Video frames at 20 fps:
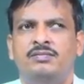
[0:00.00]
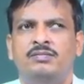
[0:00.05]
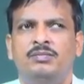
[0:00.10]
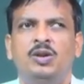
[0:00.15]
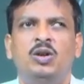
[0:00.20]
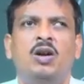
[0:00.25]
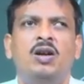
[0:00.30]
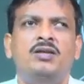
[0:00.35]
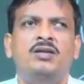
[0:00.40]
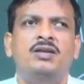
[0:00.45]

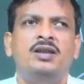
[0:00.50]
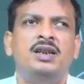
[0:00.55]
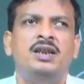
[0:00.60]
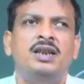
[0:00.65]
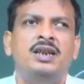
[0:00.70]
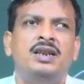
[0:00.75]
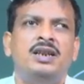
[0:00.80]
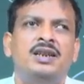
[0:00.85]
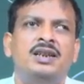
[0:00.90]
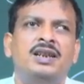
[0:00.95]
because
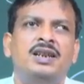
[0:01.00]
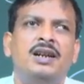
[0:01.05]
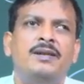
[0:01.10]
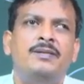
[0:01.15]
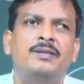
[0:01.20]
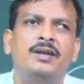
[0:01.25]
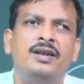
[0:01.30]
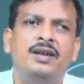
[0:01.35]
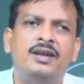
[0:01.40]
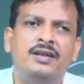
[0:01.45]
they have
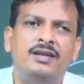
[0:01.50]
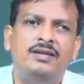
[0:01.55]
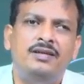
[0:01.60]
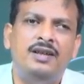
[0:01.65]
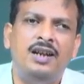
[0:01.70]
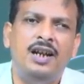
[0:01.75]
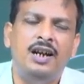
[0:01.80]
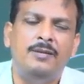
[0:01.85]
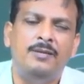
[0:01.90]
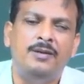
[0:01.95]

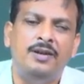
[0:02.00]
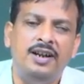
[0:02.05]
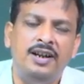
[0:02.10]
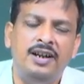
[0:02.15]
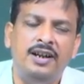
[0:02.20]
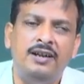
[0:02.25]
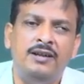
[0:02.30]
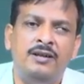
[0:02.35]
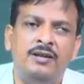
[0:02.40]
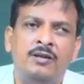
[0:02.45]
read
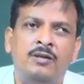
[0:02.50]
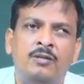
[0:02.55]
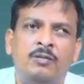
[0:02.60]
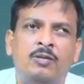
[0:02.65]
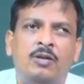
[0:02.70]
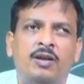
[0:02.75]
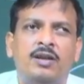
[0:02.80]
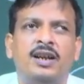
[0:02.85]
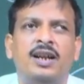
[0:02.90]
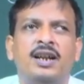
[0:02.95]
it
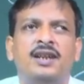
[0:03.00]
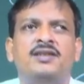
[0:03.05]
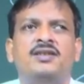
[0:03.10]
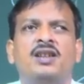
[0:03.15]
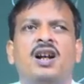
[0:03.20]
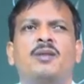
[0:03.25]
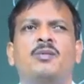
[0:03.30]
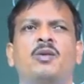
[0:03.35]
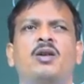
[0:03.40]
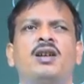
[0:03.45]
for the
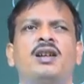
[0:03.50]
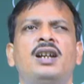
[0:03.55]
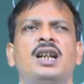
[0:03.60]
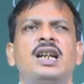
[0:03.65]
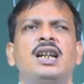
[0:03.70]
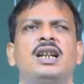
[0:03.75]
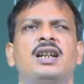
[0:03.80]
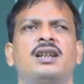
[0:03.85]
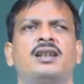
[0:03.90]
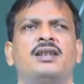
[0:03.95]
exam
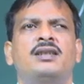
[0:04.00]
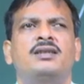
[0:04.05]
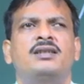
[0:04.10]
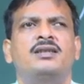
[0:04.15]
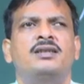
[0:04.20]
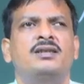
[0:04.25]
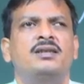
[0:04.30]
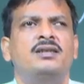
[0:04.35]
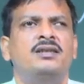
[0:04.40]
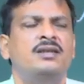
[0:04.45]
only.
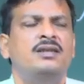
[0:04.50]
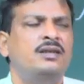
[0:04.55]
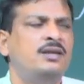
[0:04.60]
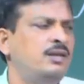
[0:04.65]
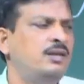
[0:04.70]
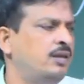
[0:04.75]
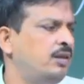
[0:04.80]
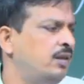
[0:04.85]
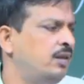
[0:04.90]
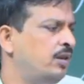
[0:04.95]

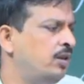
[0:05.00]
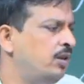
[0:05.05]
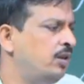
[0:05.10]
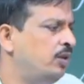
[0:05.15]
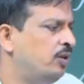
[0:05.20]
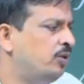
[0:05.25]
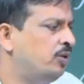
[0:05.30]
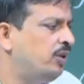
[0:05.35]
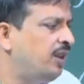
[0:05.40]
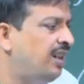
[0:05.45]

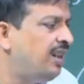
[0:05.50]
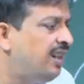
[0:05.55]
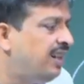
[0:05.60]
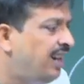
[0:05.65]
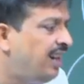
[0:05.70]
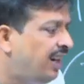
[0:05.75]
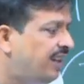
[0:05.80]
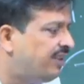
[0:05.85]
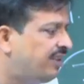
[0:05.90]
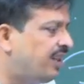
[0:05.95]
So, that is the
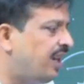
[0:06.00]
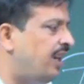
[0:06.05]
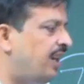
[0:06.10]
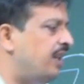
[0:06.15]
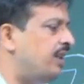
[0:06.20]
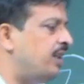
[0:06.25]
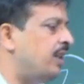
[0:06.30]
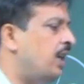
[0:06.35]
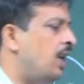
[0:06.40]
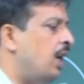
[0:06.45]
next
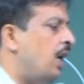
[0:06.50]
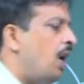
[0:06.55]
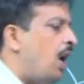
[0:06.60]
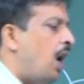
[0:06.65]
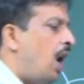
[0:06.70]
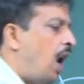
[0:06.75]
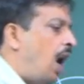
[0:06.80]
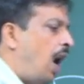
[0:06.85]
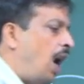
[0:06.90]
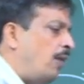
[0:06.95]
challenge,
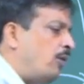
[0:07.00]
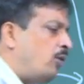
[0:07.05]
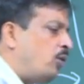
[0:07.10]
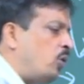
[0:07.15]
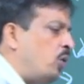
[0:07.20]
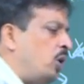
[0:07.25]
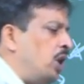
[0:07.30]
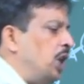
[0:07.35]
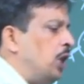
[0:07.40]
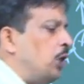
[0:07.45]
how
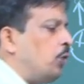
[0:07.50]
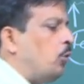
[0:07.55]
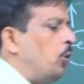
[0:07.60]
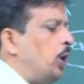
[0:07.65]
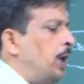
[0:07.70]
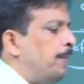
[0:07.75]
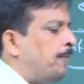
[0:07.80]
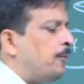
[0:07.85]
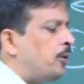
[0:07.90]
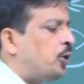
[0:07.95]
to
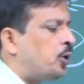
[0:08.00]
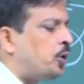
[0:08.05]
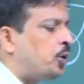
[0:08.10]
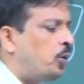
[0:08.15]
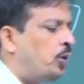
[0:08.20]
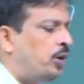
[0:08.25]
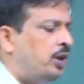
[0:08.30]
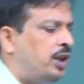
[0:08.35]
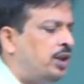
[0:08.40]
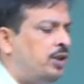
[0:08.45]
equip
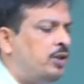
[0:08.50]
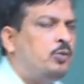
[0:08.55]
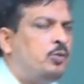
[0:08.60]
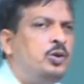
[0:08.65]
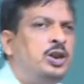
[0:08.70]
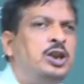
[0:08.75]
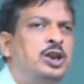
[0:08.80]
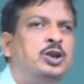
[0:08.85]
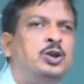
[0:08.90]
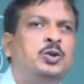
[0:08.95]
student
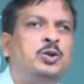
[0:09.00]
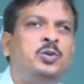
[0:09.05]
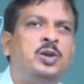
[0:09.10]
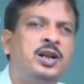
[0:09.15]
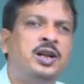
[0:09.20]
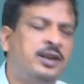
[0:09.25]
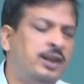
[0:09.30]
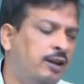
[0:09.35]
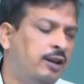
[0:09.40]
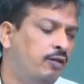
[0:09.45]
with
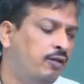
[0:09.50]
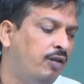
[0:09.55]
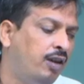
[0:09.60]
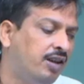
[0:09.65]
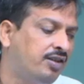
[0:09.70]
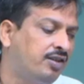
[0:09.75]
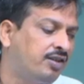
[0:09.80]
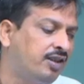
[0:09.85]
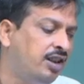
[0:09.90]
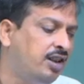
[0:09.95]

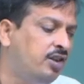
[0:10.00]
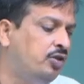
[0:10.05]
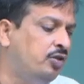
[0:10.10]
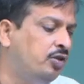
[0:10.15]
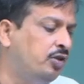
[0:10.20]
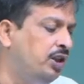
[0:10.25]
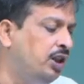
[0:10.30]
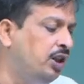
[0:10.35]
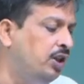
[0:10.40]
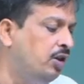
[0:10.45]
21st
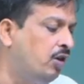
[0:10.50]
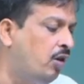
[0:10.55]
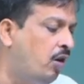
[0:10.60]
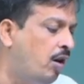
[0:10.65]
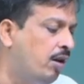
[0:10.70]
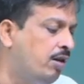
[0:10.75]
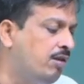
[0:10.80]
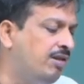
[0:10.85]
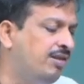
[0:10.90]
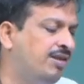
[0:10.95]
century
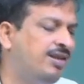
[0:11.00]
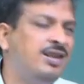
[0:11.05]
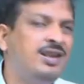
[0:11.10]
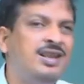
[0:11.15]
knowledge,